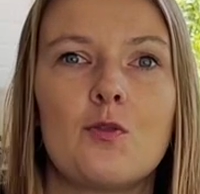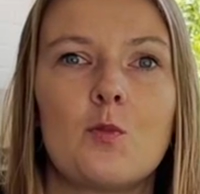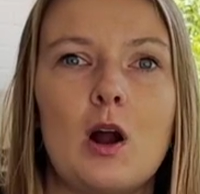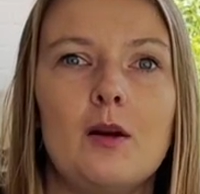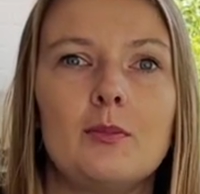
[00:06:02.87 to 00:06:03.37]

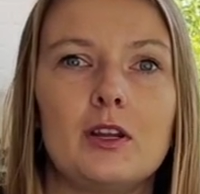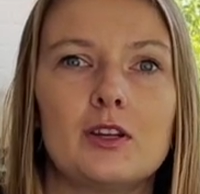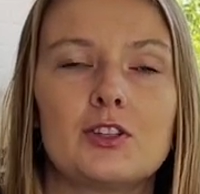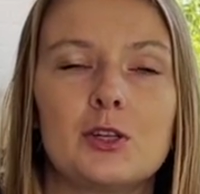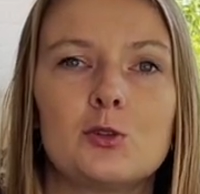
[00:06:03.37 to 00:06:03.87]
mom,
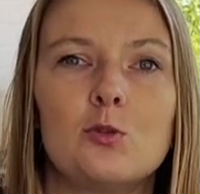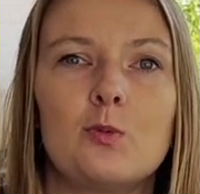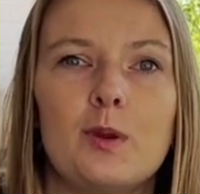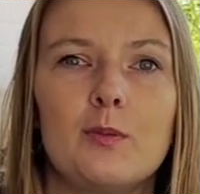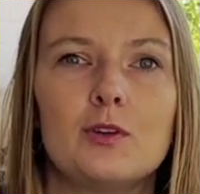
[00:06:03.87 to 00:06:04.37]
and I know
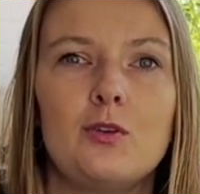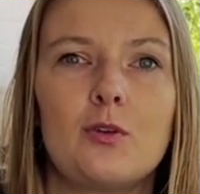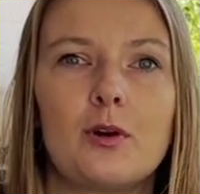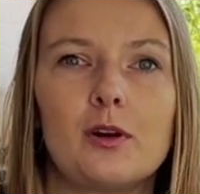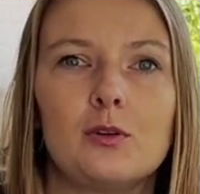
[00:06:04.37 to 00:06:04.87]
women
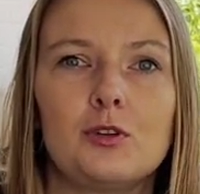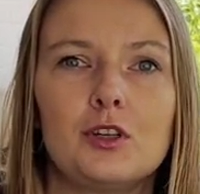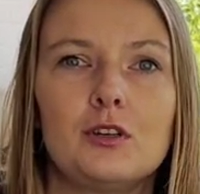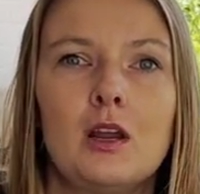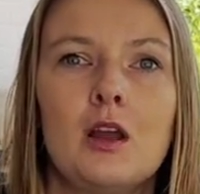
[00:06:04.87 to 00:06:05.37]
who are
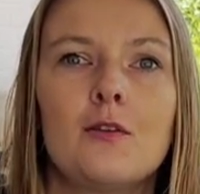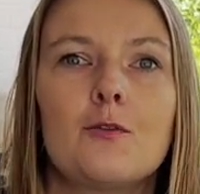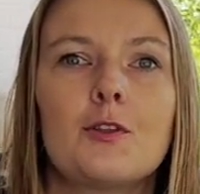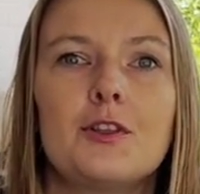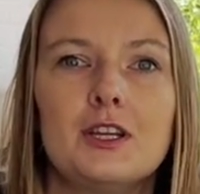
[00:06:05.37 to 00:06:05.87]
looking
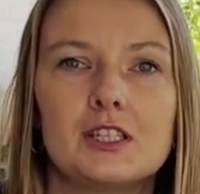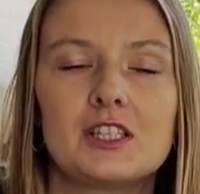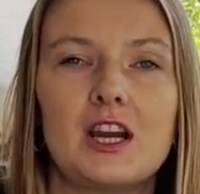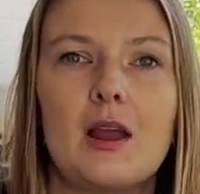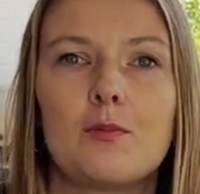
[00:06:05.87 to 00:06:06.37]
for this
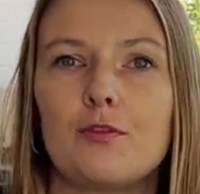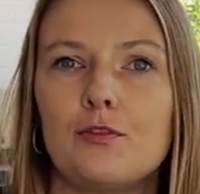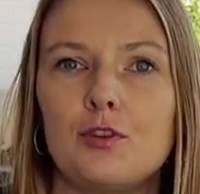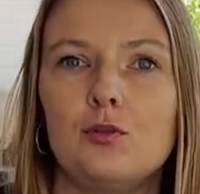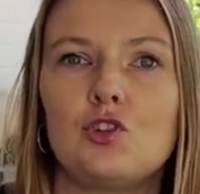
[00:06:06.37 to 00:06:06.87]
type of
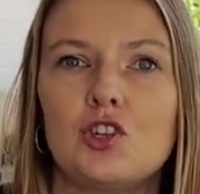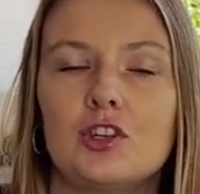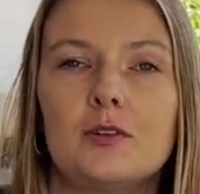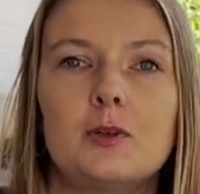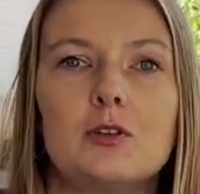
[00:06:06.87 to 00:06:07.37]

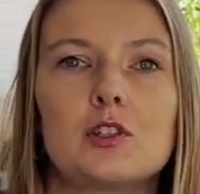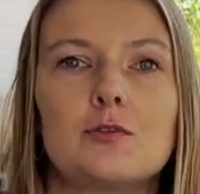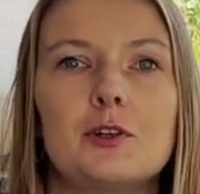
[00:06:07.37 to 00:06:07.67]
future because, for